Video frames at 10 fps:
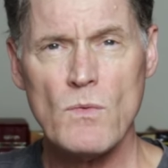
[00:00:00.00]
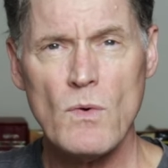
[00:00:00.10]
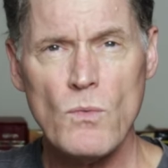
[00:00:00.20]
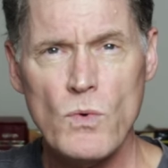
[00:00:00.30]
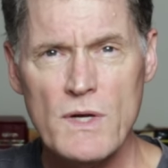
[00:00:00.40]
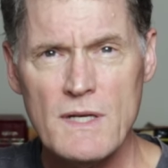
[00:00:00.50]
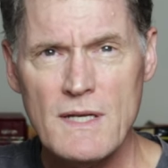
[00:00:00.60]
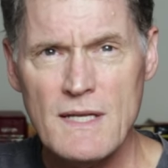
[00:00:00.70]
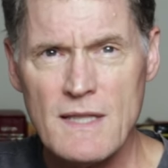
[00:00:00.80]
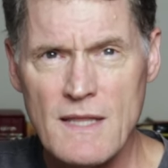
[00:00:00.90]

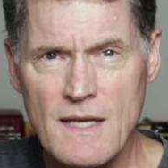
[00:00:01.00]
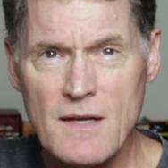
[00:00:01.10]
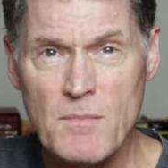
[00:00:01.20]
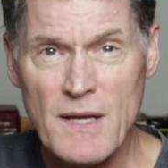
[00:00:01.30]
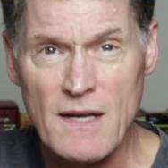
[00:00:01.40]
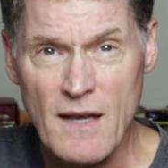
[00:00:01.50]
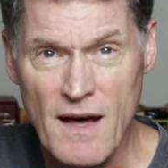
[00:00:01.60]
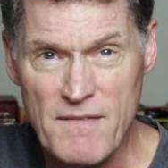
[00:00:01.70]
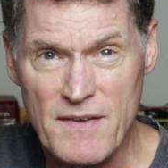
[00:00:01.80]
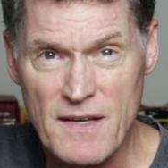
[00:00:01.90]
wouldn't it then be
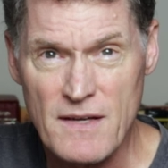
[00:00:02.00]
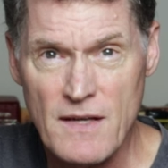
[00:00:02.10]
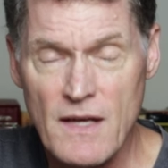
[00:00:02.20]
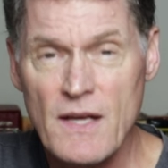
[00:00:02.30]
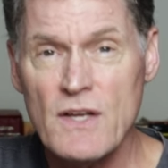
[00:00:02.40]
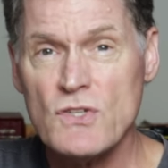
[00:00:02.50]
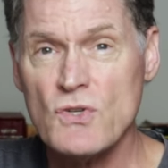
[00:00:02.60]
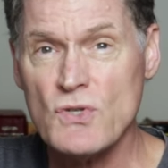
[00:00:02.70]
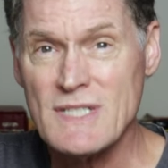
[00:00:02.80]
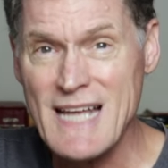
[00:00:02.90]
loving
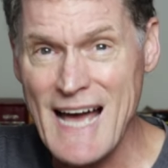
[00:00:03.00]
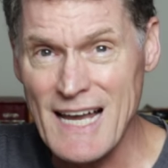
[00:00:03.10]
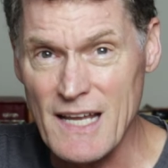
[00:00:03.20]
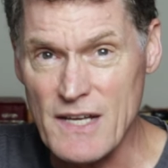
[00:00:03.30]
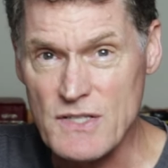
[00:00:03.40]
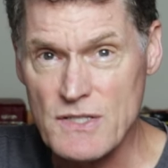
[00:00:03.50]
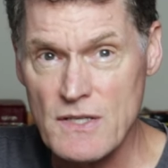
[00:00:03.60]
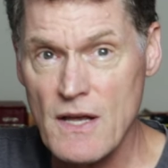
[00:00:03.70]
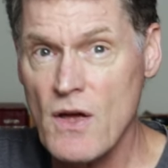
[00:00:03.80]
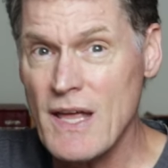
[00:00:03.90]
to tell
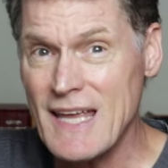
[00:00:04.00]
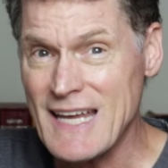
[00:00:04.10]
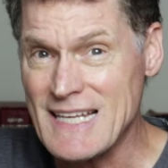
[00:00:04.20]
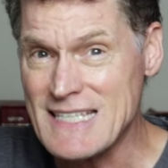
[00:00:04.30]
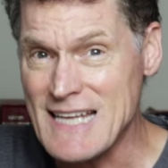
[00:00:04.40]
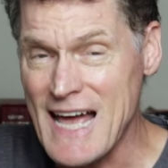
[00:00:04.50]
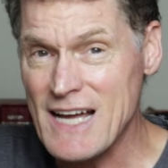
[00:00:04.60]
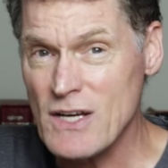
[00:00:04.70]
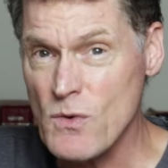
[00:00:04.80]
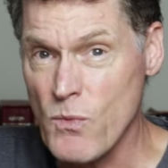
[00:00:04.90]
us
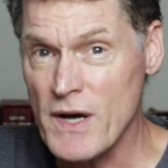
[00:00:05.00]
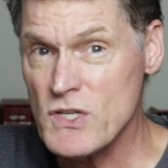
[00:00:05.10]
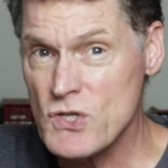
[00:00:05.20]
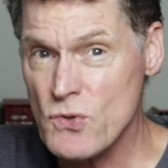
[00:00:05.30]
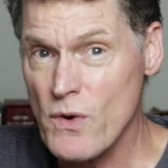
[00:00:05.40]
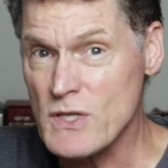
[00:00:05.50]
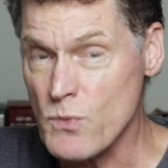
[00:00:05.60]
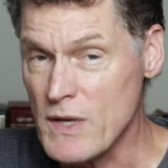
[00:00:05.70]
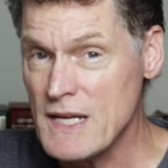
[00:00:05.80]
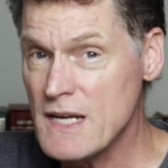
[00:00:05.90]
exactly what
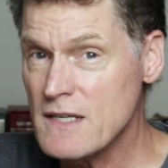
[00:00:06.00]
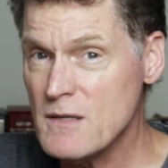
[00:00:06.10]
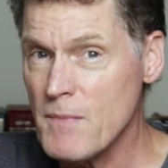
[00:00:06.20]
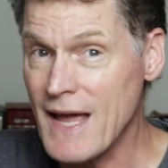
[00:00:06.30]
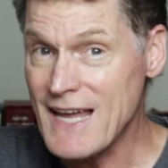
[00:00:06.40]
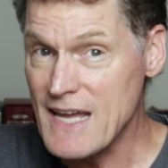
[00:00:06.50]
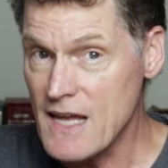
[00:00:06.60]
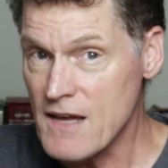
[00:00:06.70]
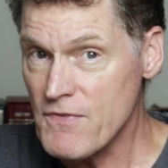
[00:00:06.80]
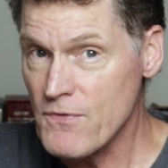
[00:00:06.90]
choice we needed to make
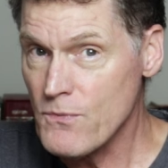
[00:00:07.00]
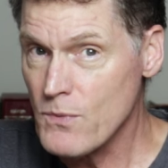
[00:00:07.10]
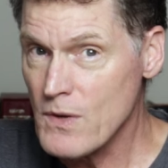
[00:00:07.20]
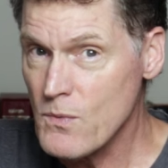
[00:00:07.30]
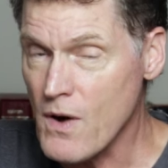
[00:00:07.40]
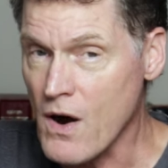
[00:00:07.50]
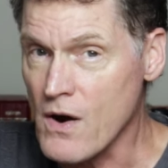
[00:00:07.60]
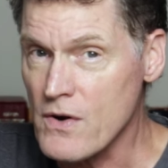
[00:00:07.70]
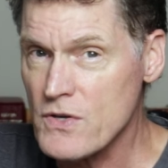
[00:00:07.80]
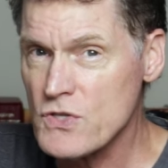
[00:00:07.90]
if we
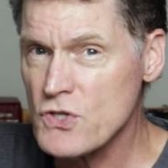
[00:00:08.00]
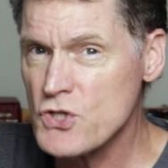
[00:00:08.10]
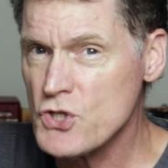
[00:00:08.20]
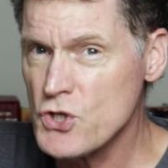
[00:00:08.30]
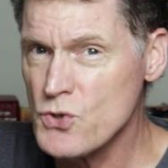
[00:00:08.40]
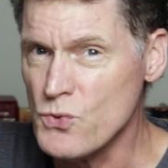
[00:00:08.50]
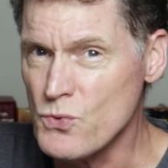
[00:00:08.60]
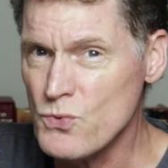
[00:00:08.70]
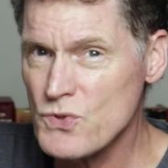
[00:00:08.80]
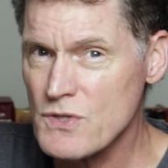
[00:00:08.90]
are to
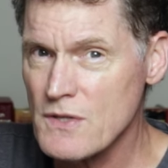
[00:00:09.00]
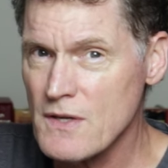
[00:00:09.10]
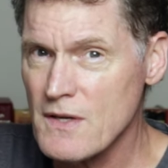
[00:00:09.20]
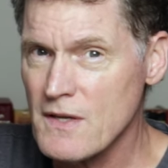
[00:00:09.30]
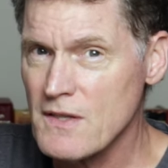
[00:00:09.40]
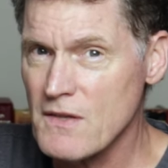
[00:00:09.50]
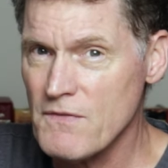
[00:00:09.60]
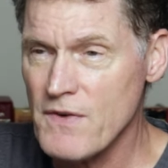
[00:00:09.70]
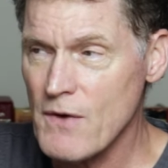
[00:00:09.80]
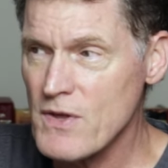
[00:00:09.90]
choose the
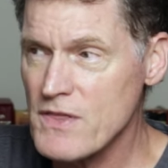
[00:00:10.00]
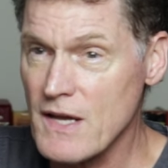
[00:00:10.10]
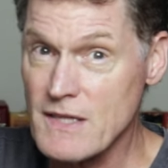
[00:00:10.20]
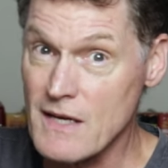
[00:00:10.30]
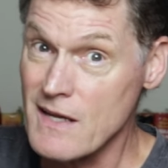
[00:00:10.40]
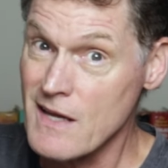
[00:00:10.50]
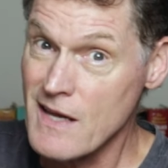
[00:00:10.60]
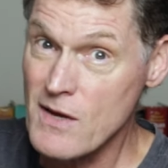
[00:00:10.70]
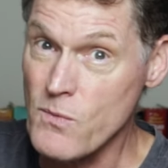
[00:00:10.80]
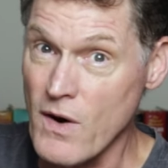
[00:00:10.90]
very thing that
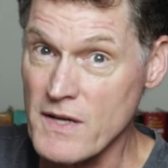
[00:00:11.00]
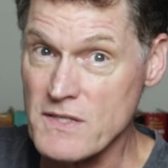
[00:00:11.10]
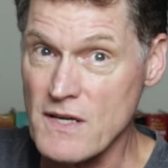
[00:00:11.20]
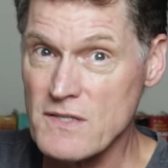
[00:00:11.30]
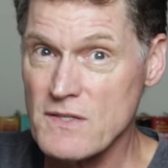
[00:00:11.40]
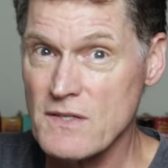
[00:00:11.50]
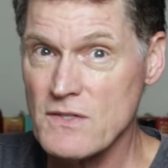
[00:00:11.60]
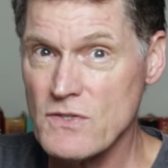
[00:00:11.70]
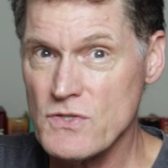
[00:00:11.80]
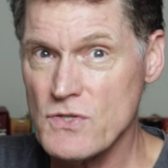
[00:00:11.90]
he wants us
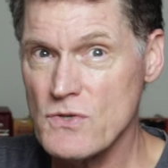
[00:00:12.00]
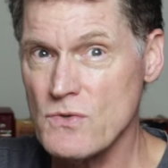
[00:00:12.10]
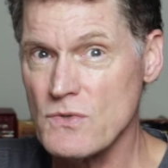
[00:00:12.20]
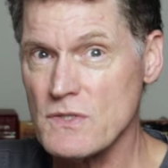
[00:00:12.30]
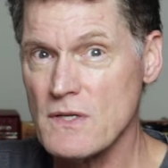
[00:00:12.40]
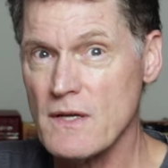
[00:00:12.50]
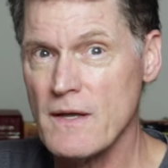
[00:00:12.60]
to choose,